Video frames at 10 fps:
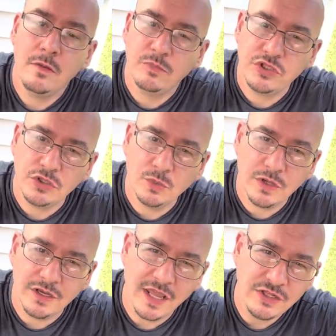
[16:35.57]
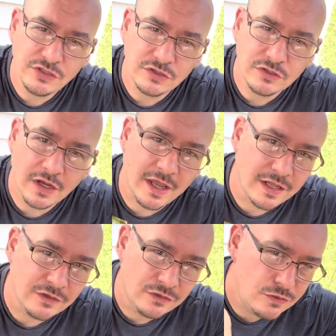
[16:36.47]
But you know what? Nature
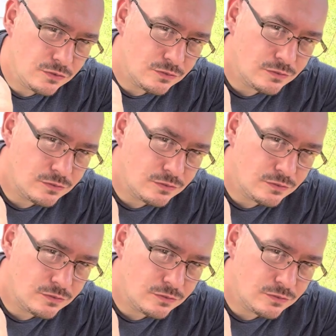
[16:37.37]
and you're